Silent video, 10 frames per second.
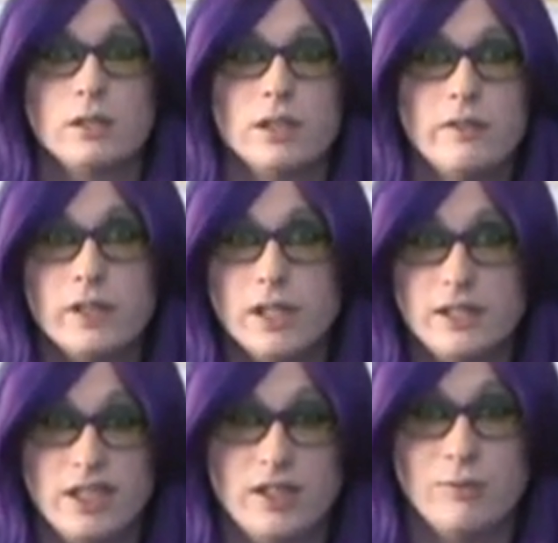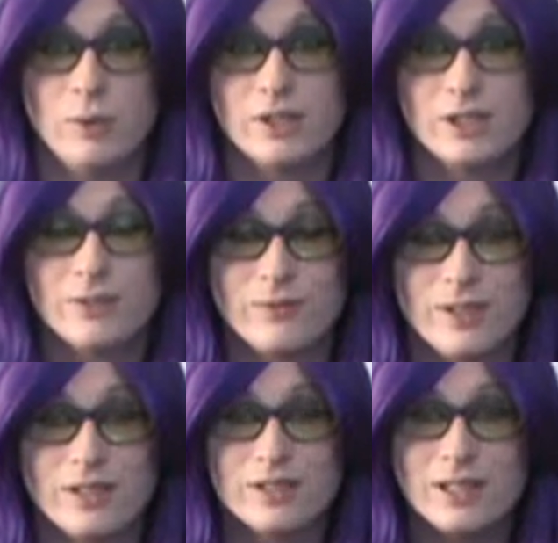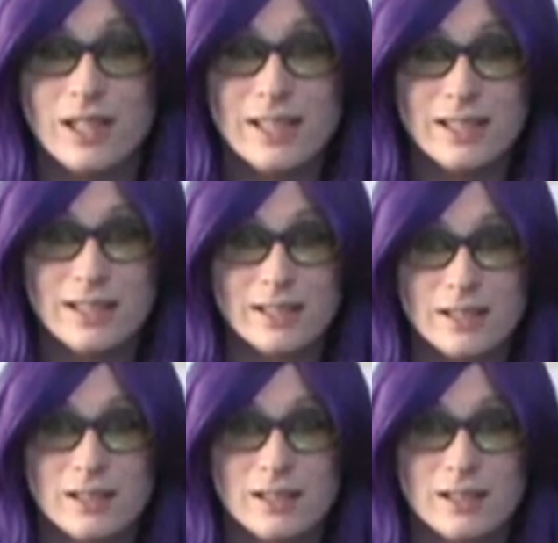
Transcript: To give an idea of what this feels like,